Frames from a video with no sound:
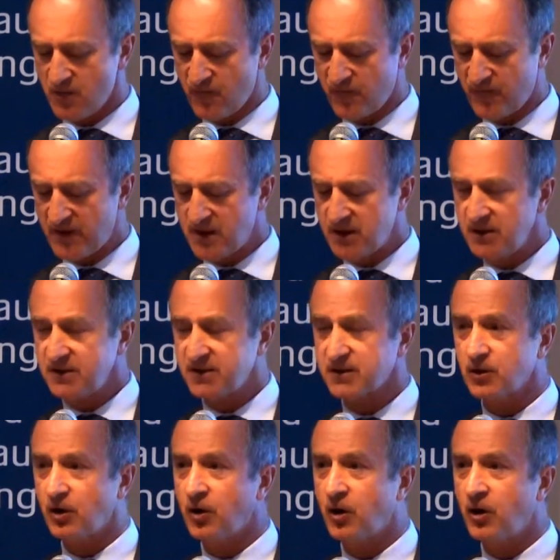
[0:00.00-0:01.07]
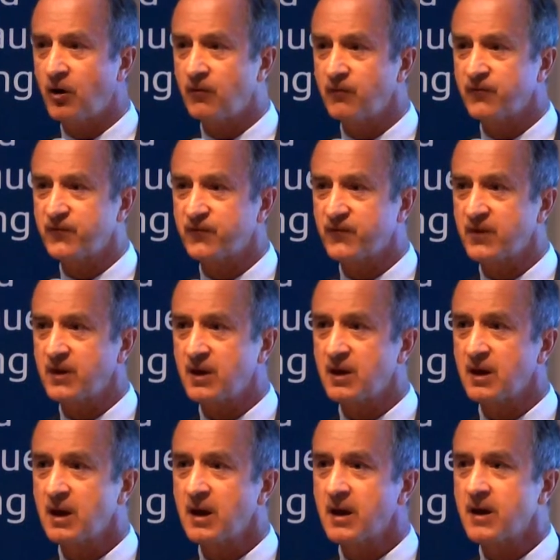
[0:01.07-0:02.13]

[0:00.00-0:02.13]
phase of the